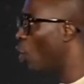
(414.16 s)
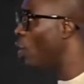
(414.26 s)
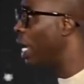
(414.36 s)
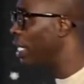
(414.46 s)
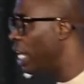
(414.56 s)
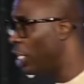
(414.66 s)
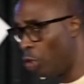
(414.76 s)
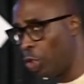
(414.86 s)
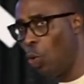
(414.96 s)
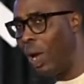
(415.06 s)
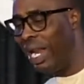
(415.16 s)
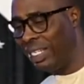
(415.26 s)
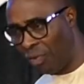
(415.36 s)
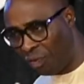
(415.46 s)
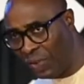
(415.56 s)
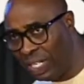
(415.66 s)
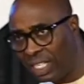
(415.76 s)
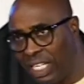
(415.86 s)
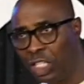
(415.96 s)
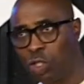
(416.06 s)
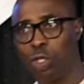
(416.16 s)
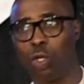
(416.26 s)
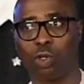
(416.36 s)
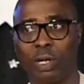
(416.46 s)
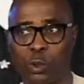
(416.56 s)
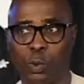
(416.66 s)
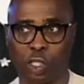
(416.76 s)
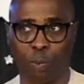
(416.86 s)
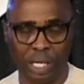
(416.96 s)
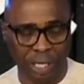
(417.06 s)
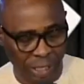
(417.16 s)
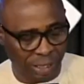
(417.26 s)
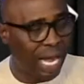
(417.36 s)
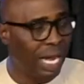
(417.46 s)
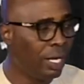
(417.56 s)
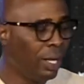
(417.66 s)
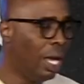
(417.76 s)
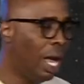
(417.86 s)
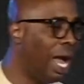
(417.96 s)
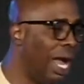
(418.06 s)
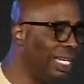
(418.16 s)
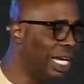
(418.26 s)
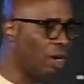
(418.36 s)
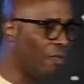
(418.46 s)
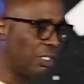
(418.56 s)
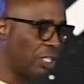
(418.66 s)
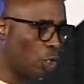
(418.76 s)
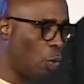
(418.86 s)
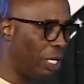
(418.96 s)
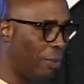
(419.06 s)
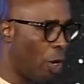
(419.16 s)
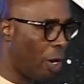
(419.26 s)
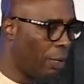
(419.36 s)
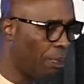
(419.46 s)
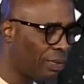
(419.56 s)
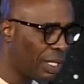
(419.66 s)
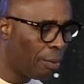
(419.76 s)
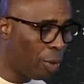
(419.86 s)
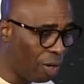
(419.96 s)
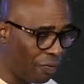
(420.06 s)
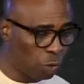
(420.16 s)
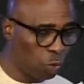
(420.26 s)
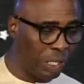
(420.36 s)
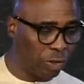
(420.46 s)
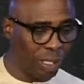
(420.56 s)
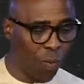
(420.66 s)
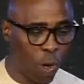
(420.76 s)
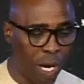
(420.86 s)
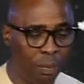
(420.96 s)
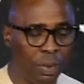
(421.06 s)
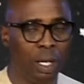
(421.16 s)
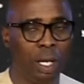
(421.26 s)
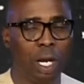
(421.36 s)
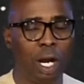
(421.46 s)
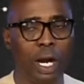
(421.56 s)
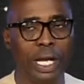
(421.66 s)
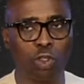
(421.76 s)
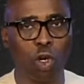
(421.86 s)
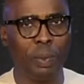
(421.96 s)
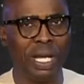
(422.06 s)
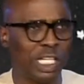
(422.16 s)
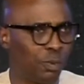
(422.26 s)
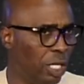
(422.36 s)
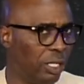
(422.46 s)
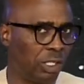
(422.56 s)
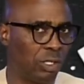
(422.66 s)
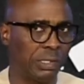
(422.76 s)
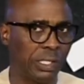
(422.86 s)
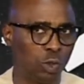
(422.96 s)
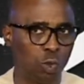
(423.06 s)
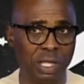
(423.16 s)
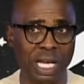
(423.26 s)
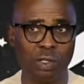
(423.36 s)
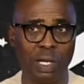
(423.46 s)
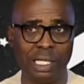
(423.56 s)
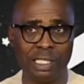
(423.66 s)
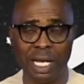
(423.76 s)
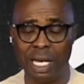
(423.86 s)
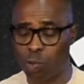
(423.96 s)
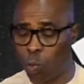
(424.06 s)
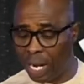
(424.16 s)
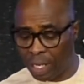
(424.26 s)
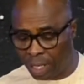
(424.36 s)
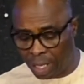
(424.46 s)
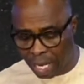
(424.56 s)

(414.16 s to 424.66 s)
of God that needed to do, and they fit into those responsibilities. I, I had a conversation with a brother. Both of us went somewhere, uh, he told me he has been in this church since 2010 as well.